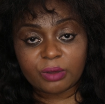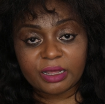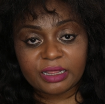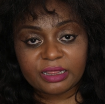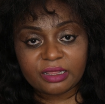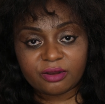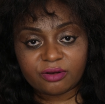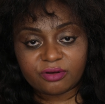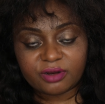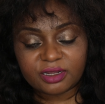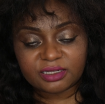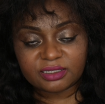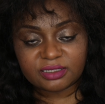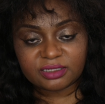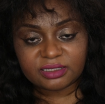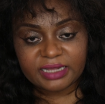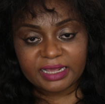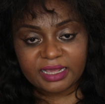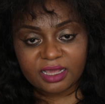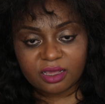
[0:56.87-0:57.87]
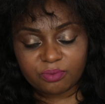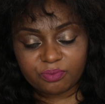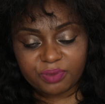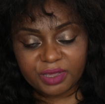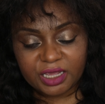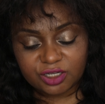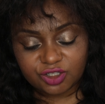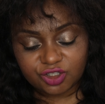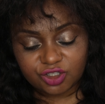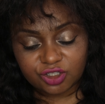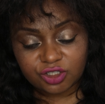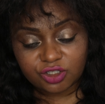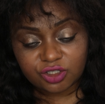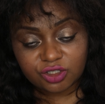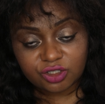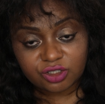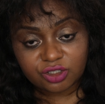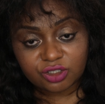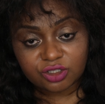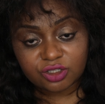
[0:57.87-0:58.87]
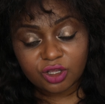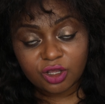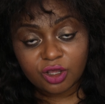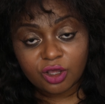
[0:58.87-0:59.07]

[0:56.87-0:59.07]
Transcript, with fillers: whether it's taking pictures,